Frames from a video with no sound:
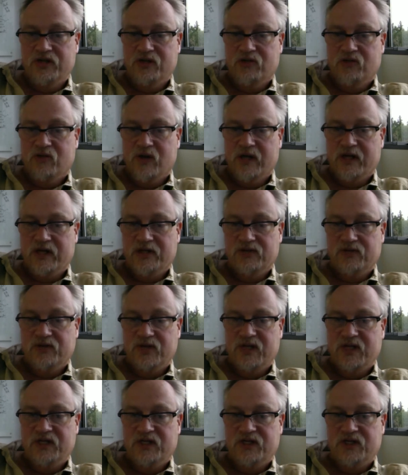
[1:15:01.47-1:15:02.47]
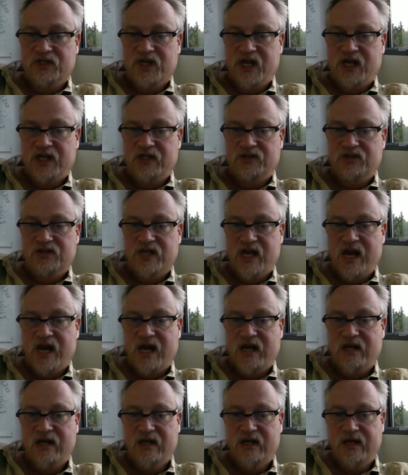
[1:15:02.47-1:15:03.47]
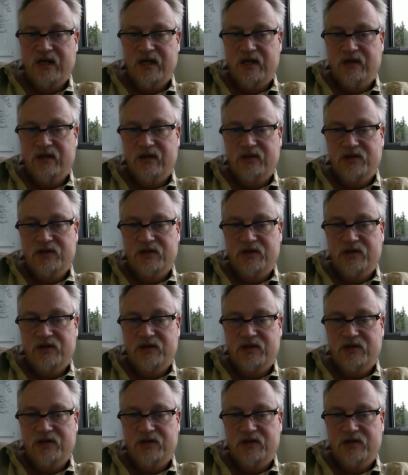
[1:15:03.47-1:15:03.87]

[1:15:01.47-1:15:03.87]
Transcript: one because we didn't change that. There's